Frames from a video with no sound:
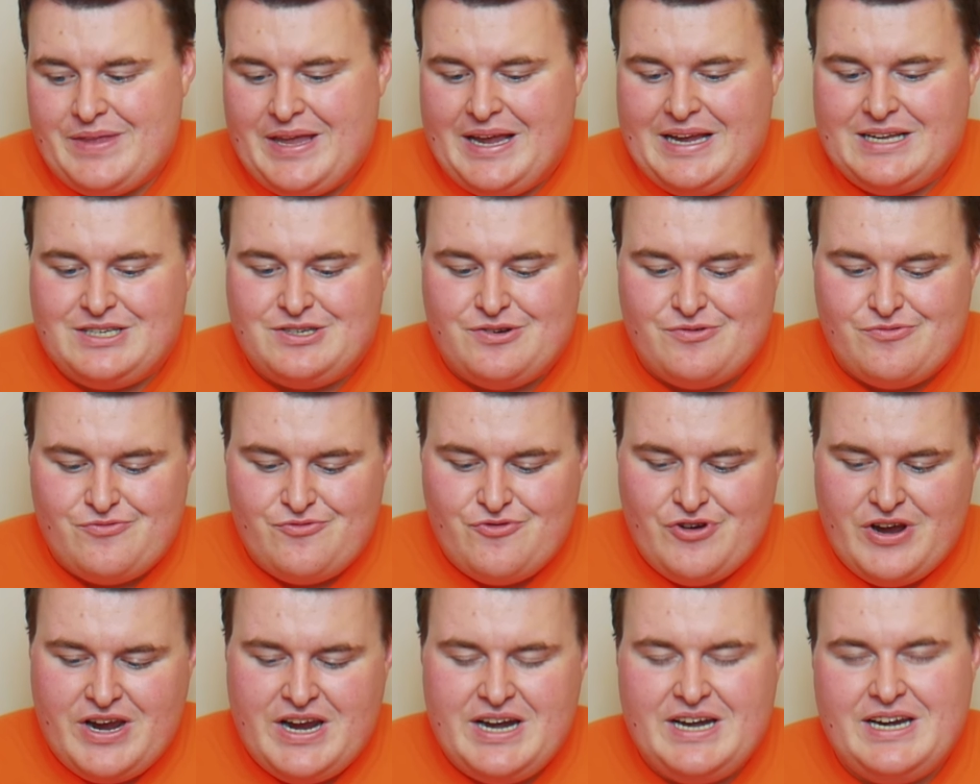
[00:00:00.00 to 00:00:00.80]
It's a
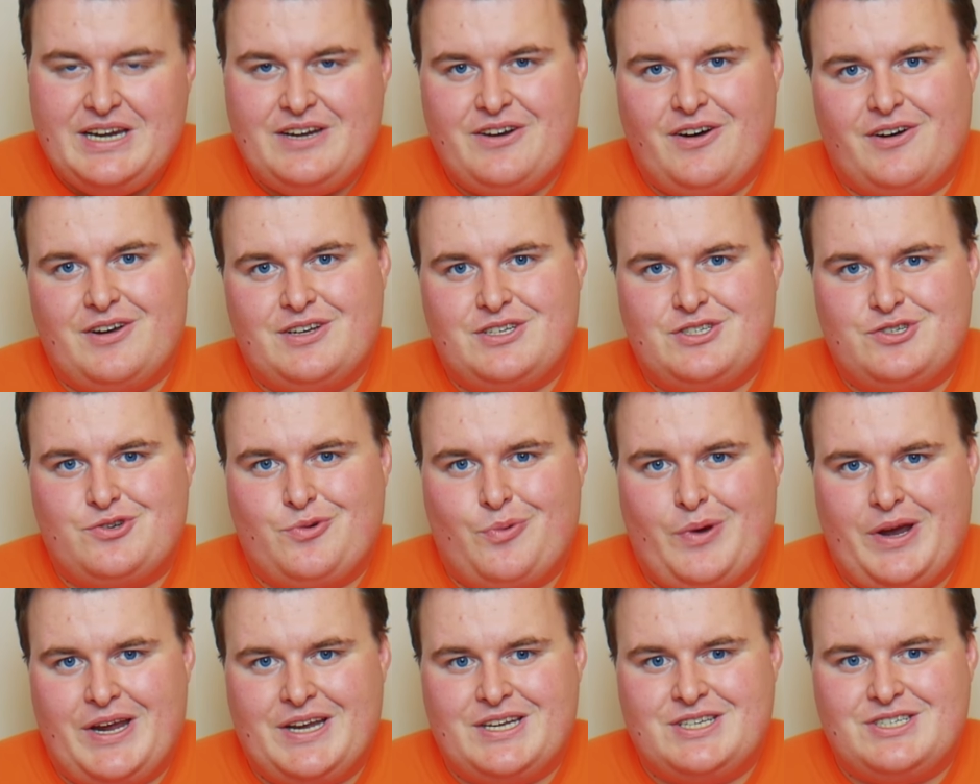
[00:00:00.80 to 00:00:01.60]
really nice
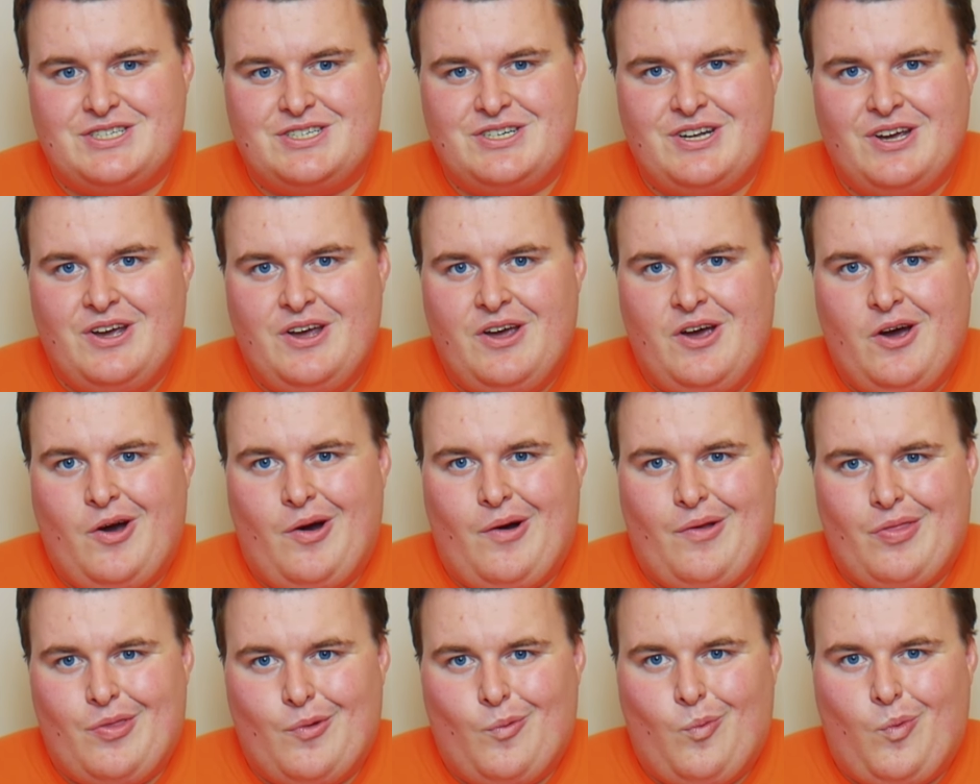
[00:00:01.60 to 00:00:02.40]
twist
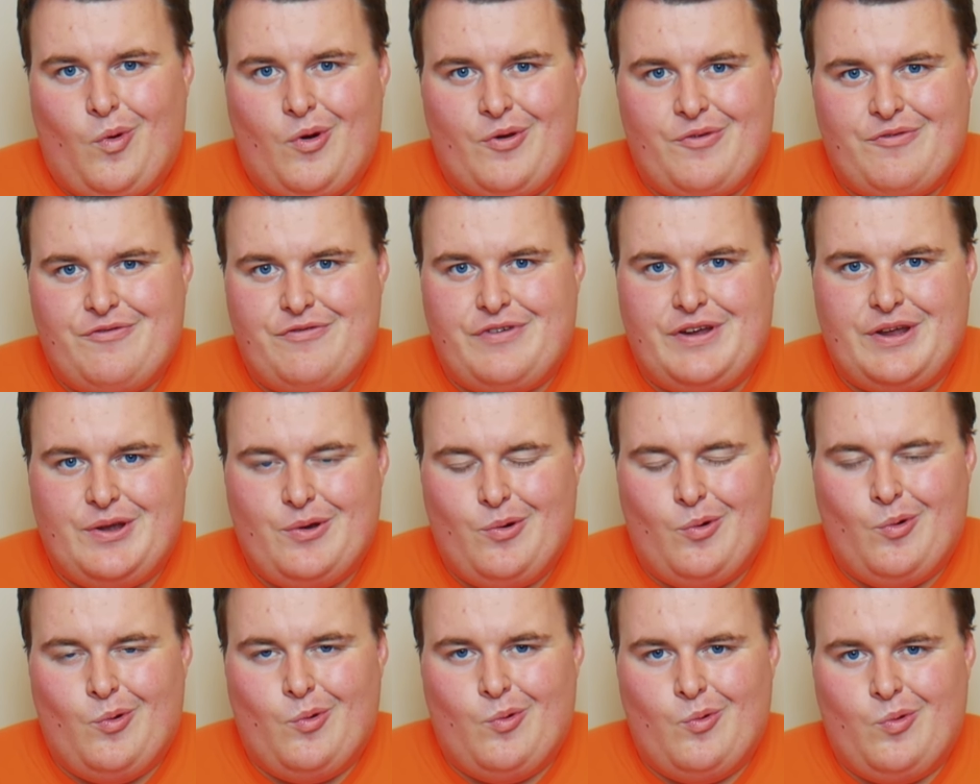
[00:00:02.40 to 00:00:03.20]
on the
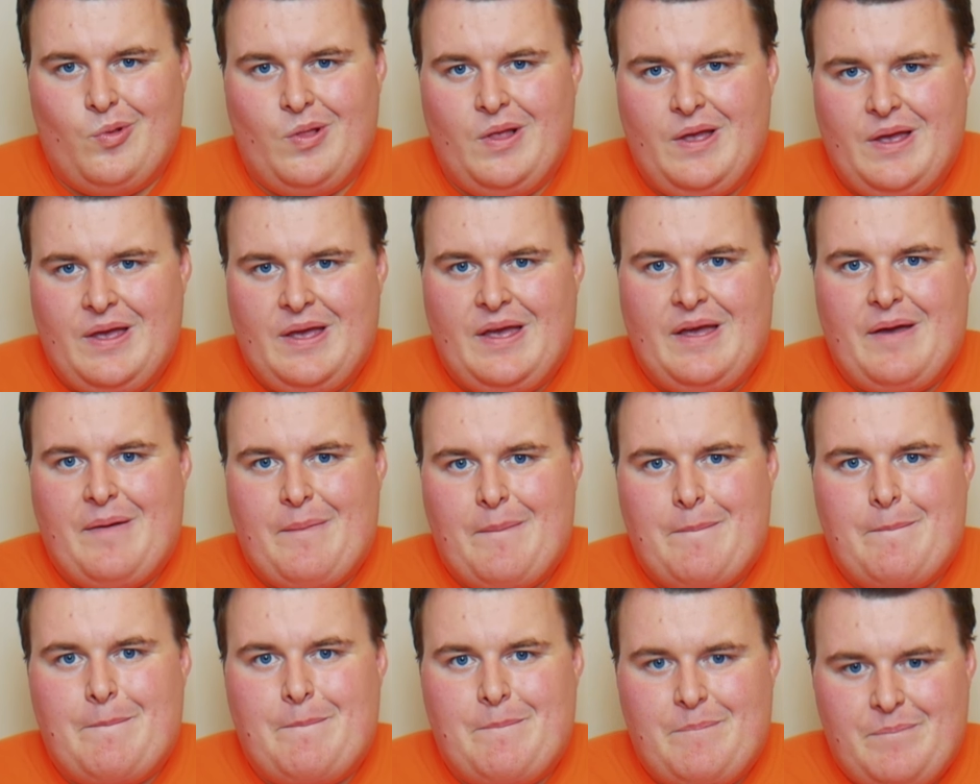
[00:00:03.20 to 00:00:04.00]
1v-all
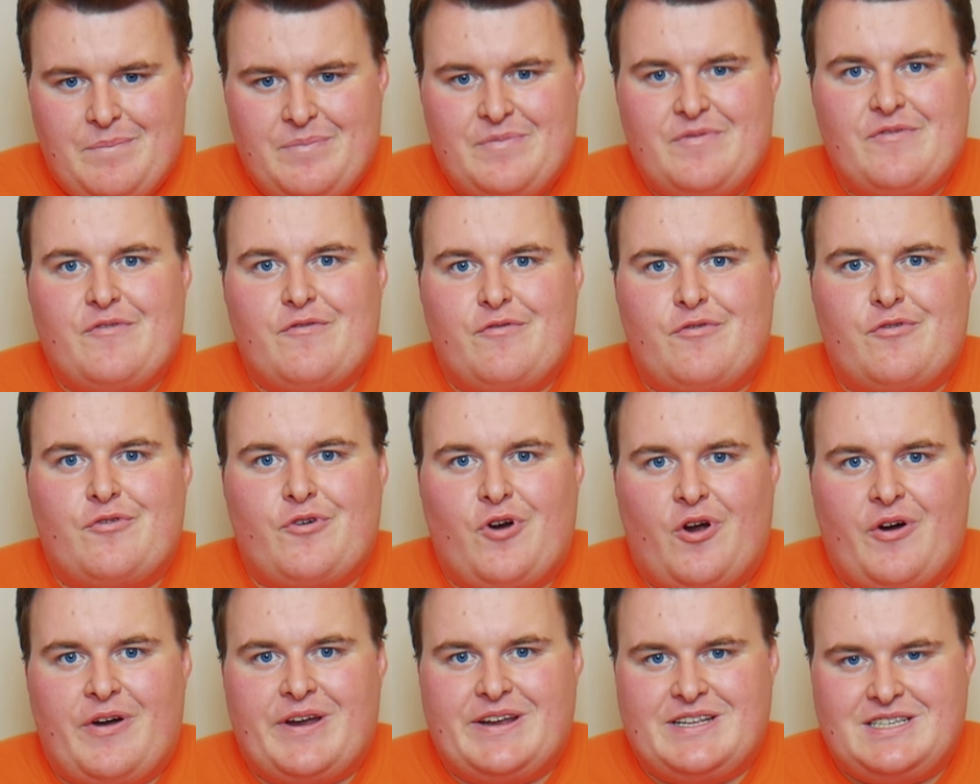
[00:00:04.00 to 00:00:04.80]

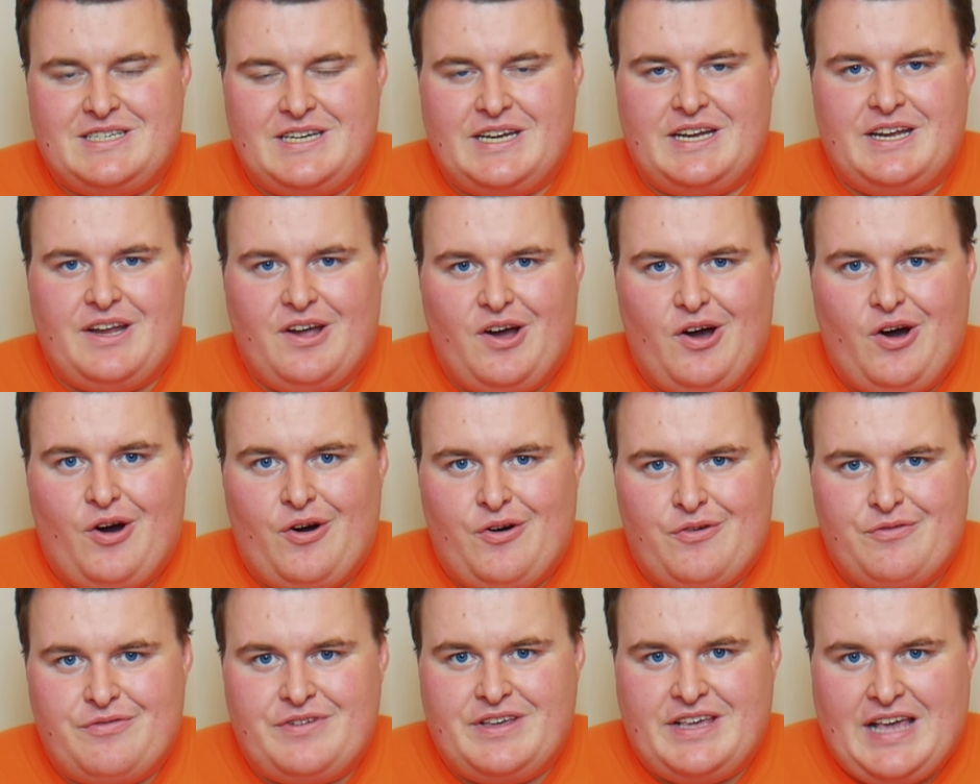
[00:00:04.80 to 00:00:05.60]
variety
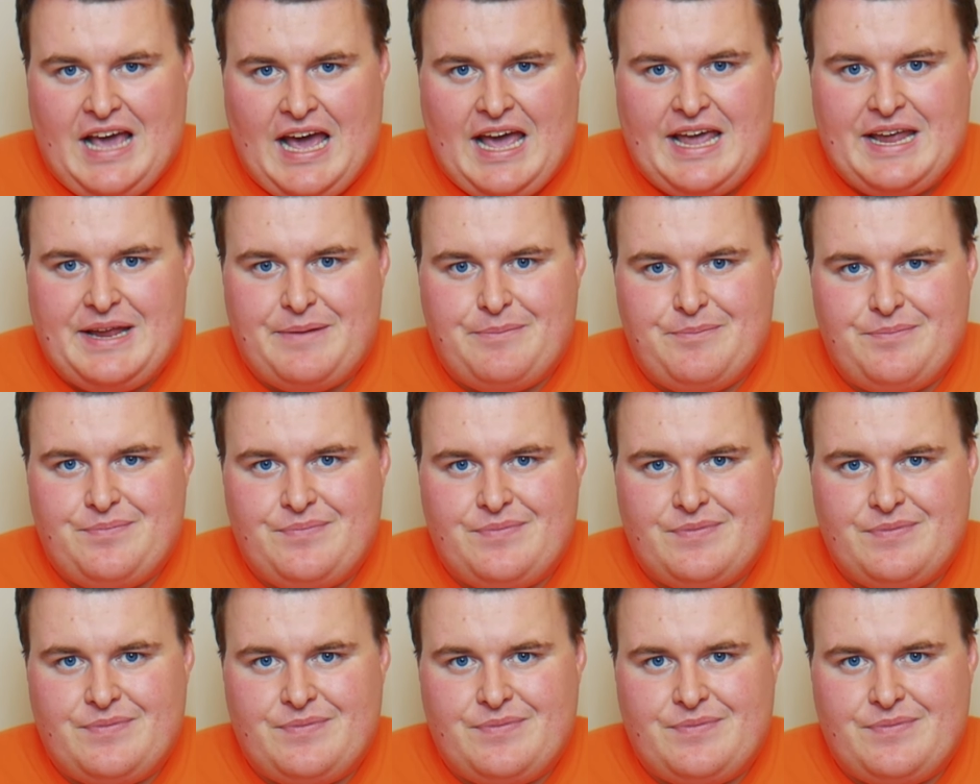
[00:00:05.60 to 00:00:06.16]
of game.